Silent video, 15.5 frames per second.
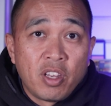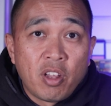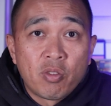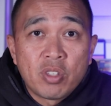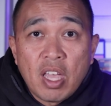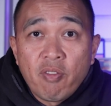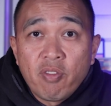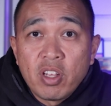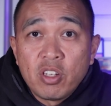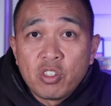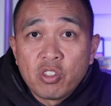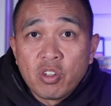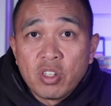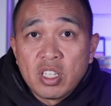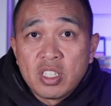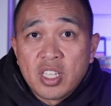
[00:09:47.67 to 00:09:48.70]
know, it was evident
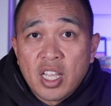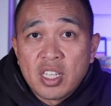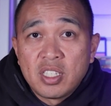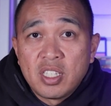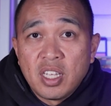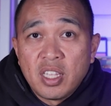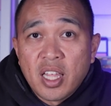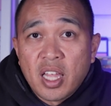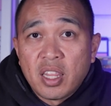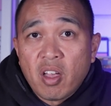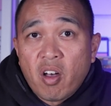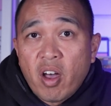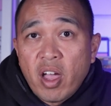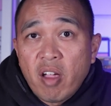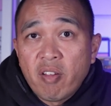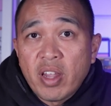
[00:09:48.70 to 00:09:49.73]
during the testing that the
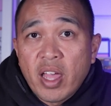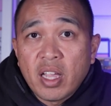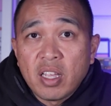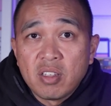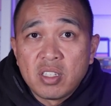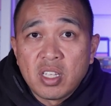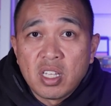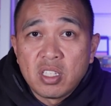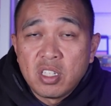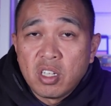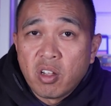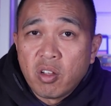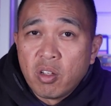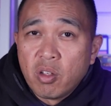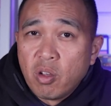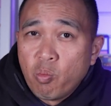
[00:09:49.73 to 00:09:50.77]
IR on AcuSense, you
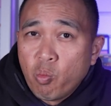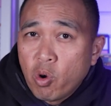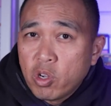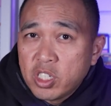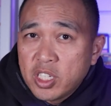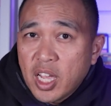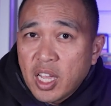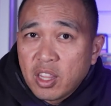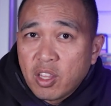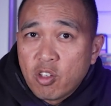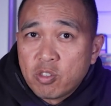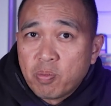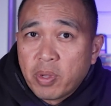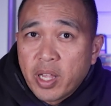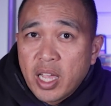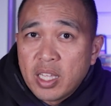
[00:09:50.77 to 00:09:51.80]
know, it washed out
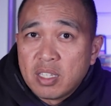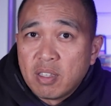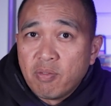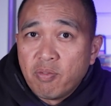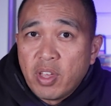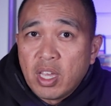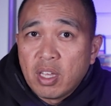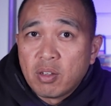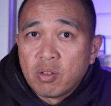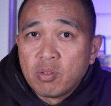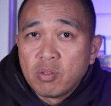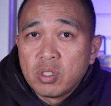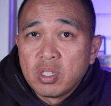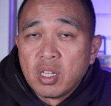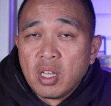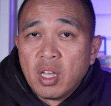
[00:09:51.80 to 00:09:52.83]
those plates and
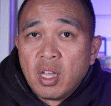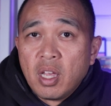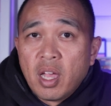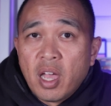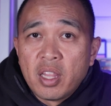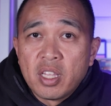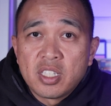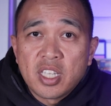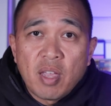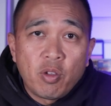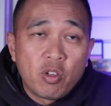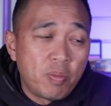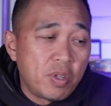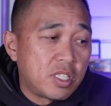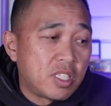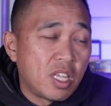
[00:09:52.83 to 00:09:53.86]
vehicles, and the same
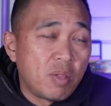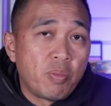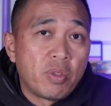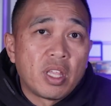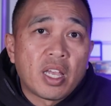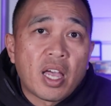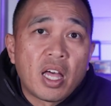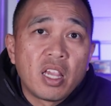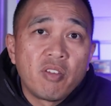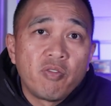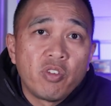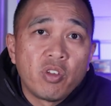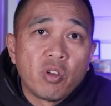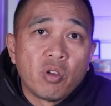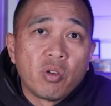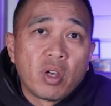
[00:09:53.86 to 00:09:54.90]
could be said with the
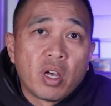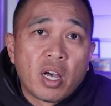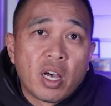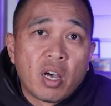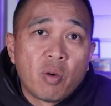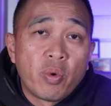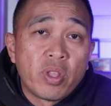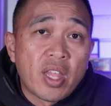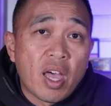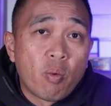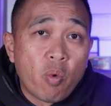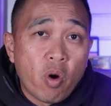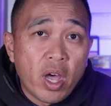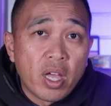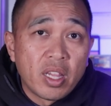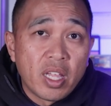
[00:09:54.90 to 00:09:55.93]
ColorVu uh, when that
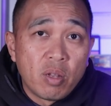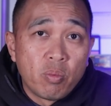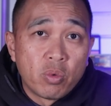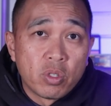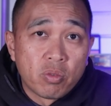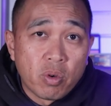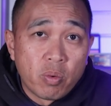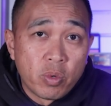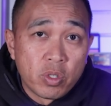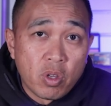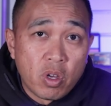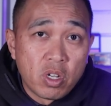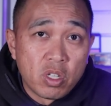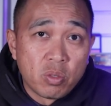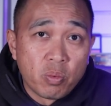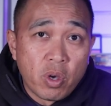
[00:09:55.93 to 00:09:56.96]
white LED was, was
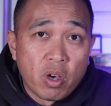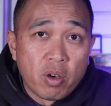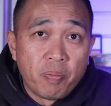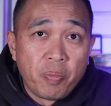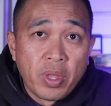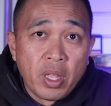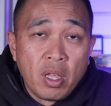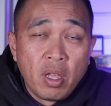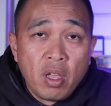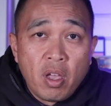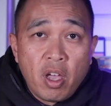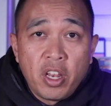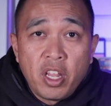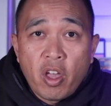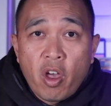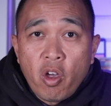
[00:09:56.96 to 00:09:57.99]
on as well.
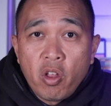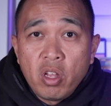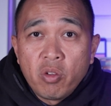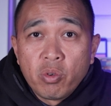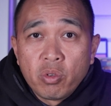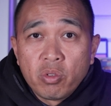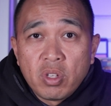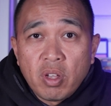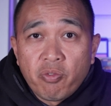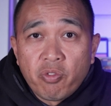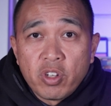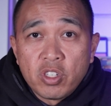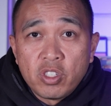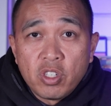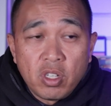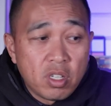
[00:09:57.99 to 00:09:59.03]
And the only real
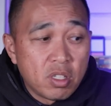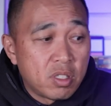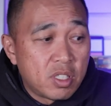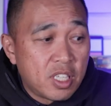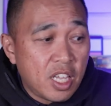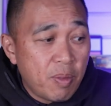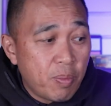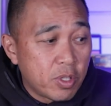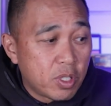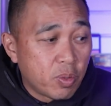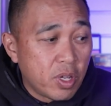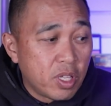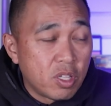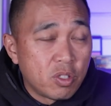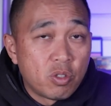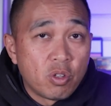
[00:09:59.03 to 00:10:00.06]
difference you could see
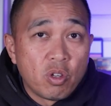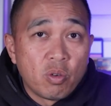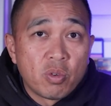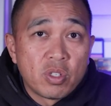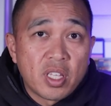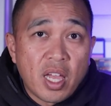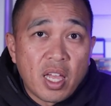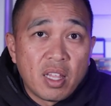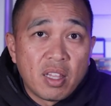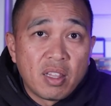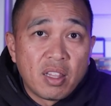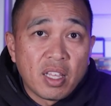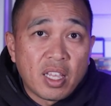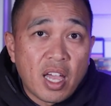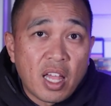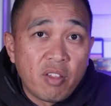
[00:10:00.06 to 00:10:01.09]
between the two was that
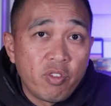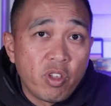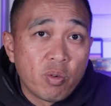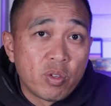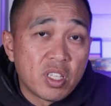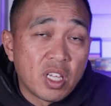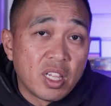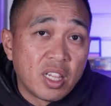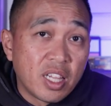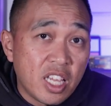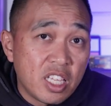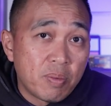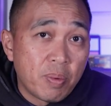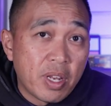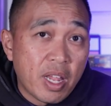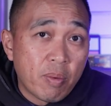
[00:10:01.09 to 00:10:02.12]
the ColorVu was at
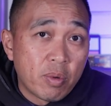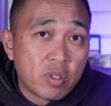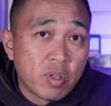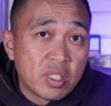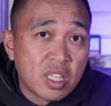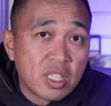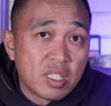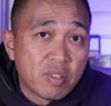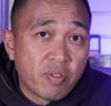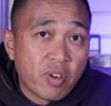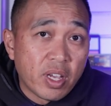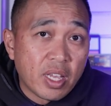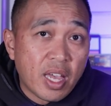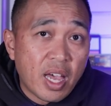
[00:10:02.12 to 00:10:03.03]
least being able to identify